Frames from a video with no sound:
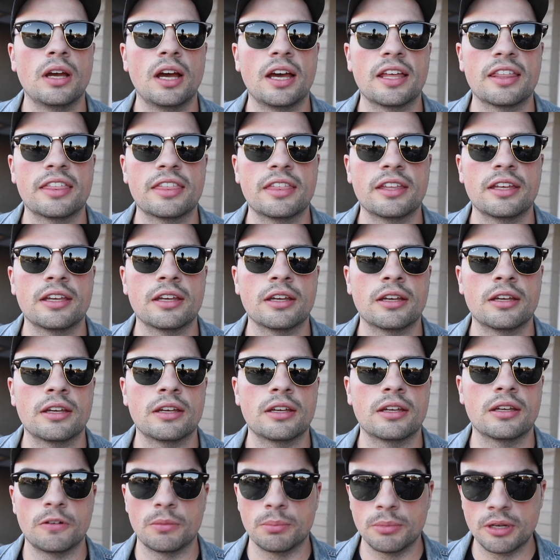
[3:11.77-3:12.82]
I think
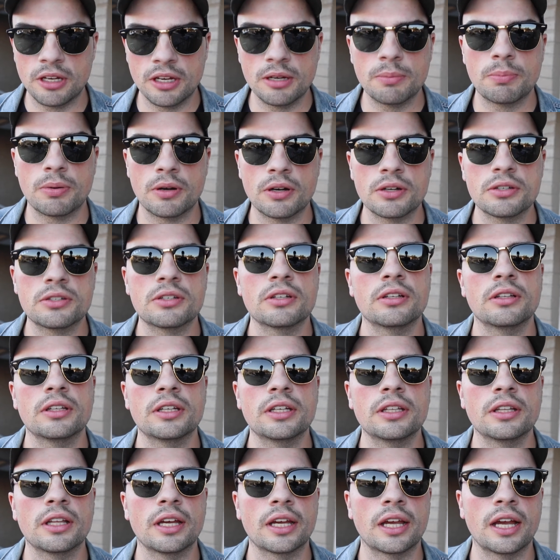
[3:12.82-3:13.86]
for me
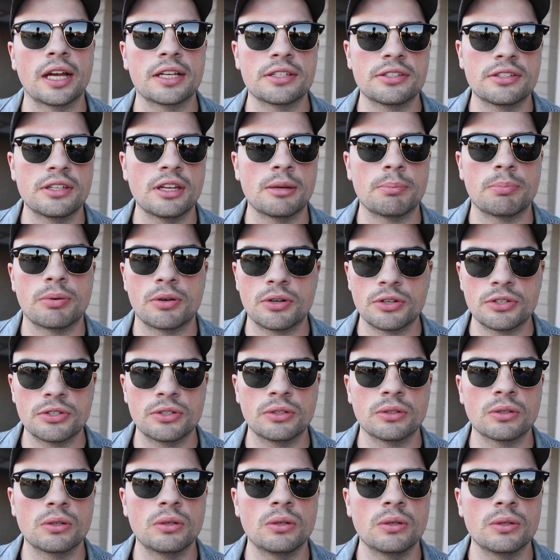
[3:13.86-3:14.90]
personally, like I set
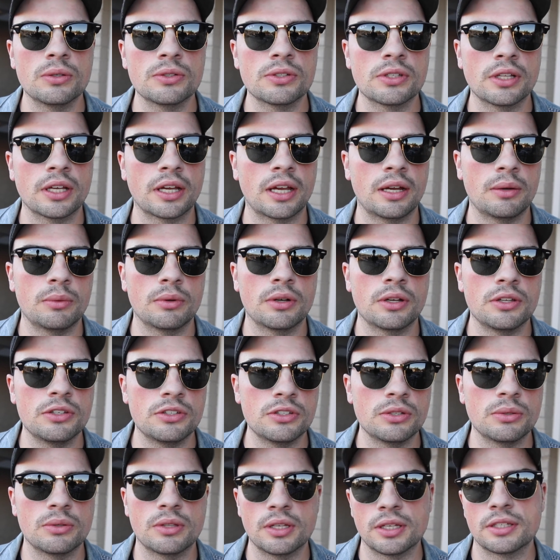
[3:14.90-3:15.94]
personal goals, like I want to
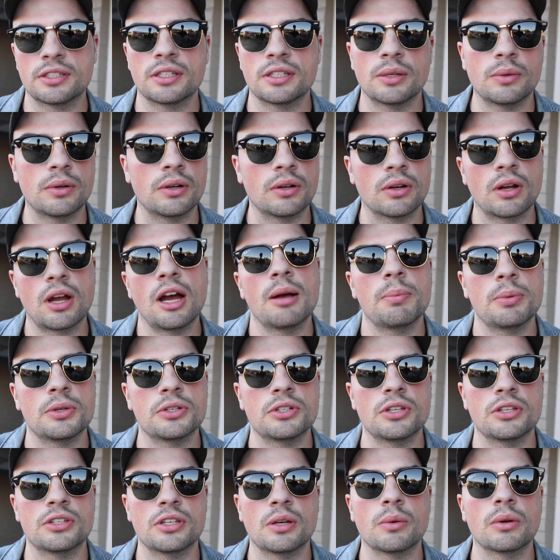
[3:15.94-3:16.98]
do this, I want to
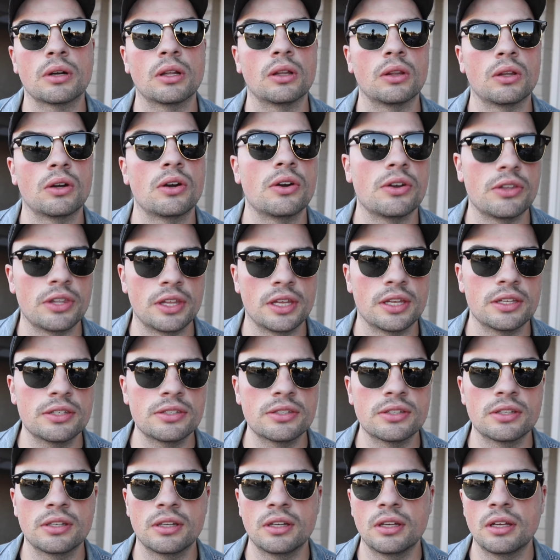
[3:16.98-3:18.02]
accomplish this, I want to learn
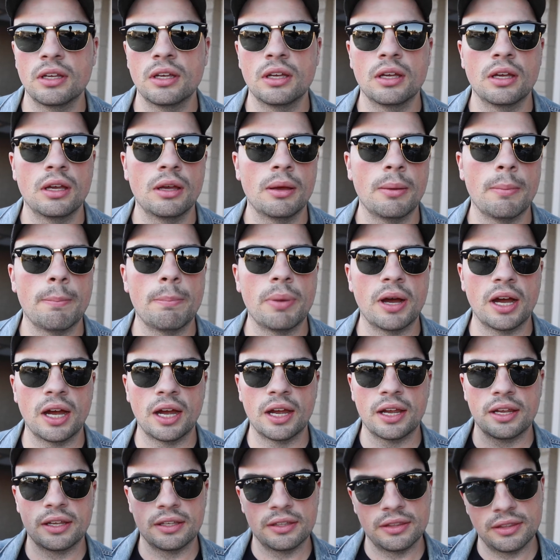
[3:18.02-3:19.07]
this
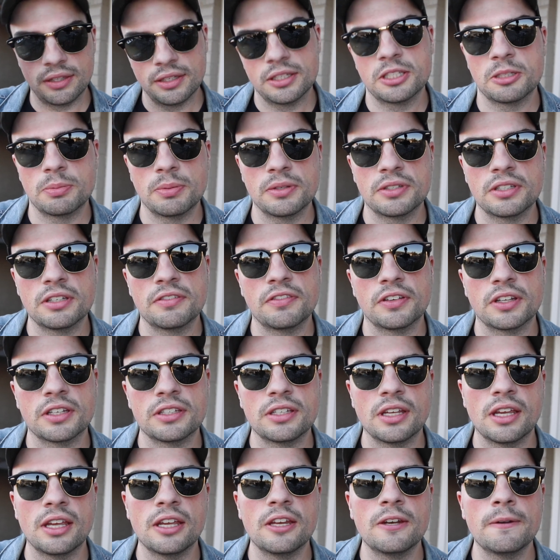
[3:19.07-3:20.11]
by this specific
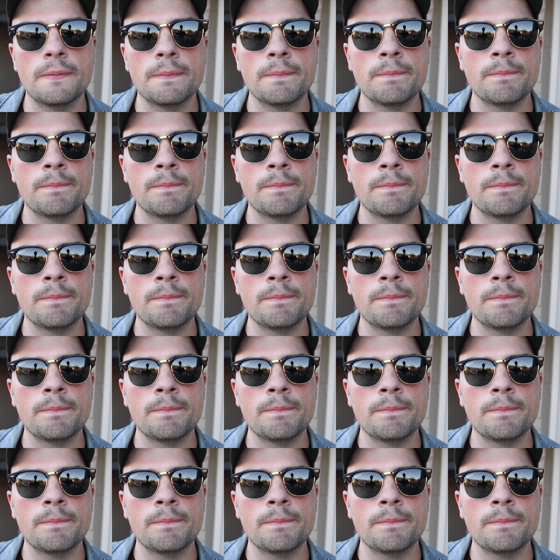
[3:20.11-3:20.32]
date.